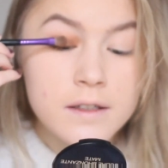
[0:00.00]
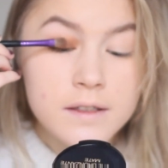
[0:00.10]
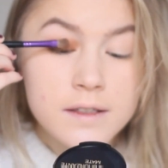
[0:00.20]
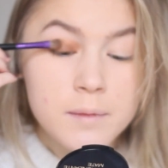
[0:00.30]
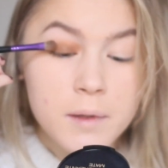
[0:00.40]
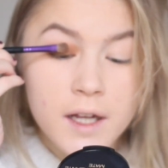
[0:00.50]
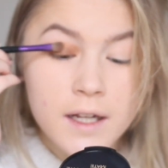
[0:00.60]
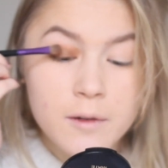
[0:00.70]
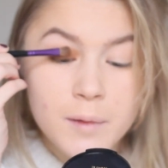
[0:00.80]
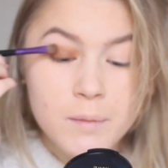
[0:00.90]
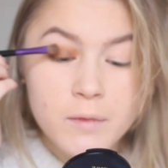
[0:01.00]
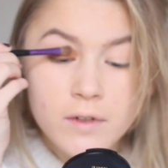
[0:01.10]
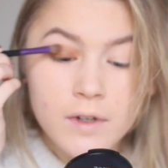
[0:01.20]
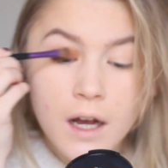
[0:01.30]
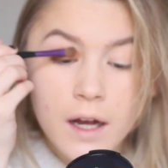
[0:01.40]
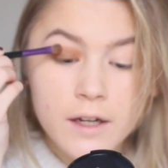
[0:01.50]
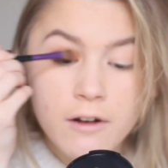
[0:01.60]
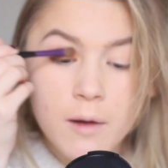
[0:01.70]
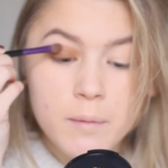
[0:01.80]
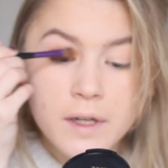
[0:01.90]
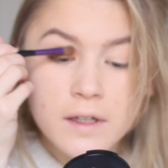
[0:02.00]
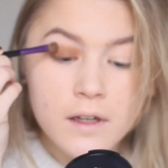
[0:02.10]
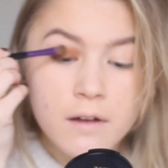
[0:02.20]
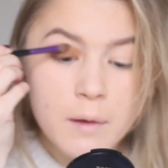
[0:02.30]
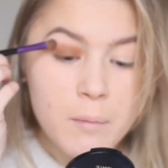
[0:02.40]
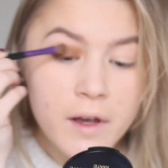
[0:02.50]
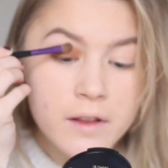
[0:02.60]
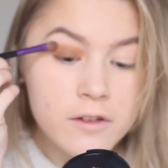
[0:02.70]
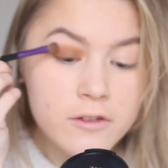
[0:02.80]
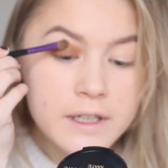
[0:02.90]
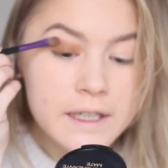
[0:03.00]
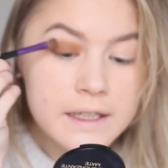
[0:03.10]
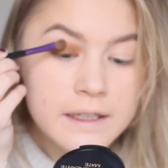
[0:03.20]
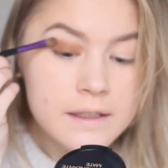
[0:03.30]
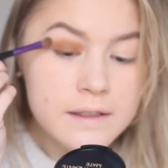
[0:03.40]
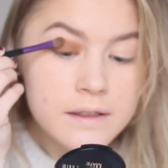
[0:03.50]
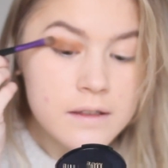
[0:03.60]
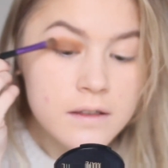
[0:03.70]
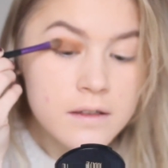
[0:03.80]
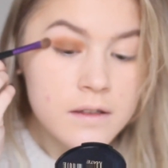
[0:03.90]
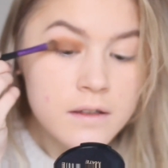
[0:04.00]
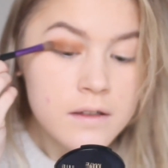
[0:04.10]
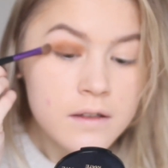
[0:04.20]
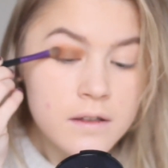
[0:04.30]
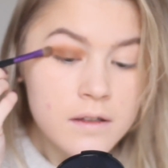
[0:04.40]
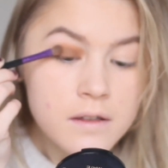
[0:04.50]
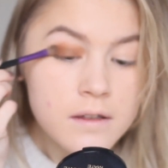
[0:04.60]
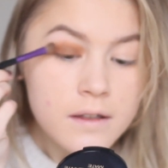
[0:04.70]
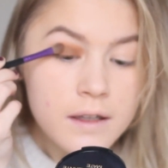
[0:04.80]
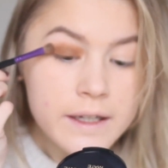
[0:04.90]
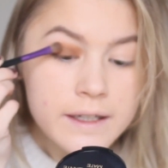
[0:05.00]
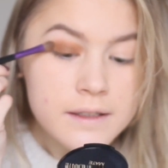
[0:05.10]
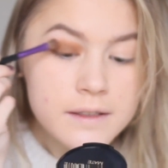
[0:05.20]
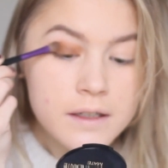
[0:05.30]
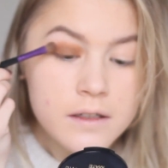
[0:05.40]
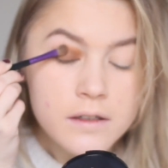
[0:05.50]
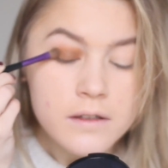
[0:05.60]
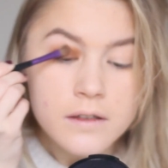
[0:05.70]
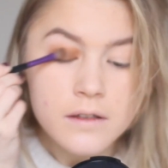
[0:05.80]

and just apply a little bit more higher up, going by the crease, like so.